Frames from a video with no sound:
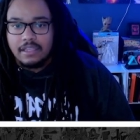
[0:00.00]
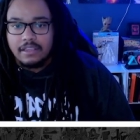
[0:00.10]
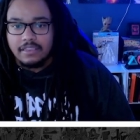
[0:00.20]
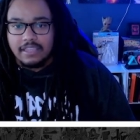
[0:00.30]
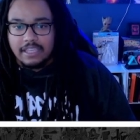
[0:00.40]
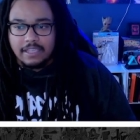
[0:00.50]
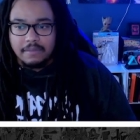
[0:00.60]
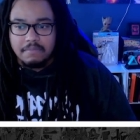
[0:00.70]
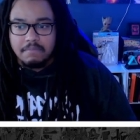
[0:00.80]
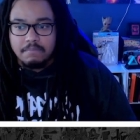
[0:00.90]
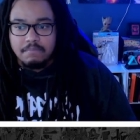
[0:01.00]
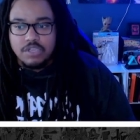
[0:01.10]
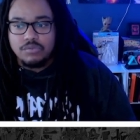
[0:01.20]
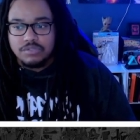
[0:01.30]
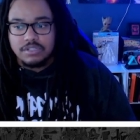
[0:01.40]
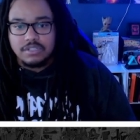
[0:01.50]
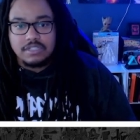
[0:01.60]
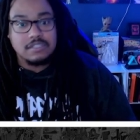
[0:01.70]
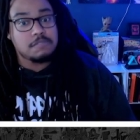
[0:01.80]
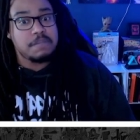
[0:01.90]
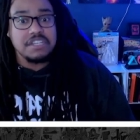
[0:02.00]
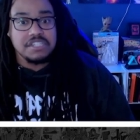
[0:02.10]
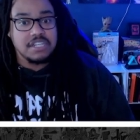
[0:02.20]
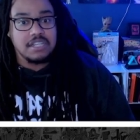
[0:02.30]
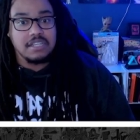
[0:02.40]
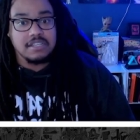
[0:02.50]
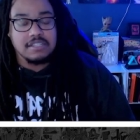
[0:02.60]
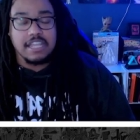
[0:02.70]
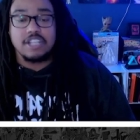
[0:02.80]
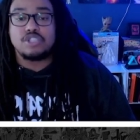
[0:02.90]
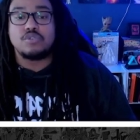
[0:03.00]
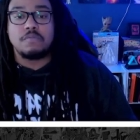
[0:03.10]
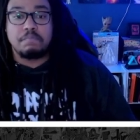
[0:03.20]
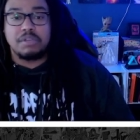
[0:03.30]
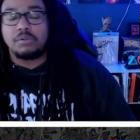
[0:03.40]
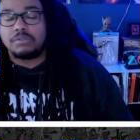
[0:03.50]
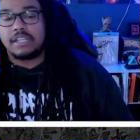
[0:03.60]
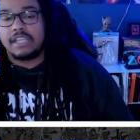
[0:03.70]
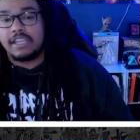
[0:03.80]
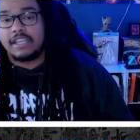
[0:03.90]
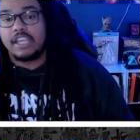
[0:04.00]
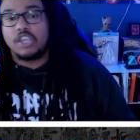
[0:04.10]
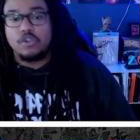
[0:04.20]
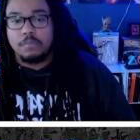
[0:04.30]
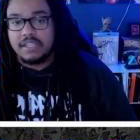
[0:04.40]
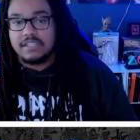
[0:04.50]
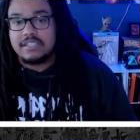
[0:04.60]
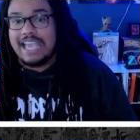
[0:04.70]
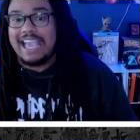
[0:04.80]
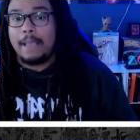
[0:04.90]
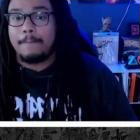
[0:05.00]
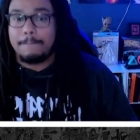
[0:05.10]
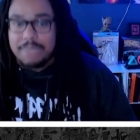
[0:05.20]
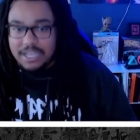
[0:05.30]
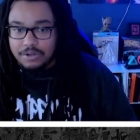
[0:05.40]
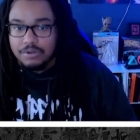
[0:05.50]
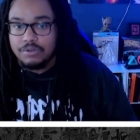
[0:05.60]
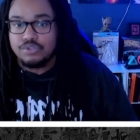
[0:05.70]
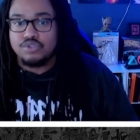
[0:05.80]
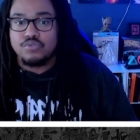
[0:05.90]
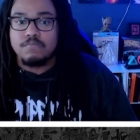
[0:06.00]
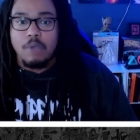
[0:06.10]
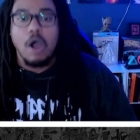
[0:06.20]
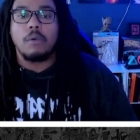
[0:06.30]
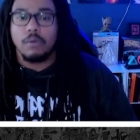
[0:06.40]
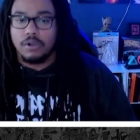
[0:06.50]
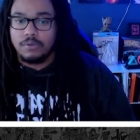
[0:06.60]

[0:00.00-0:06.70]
the mutant species into building humans a better tomorrow.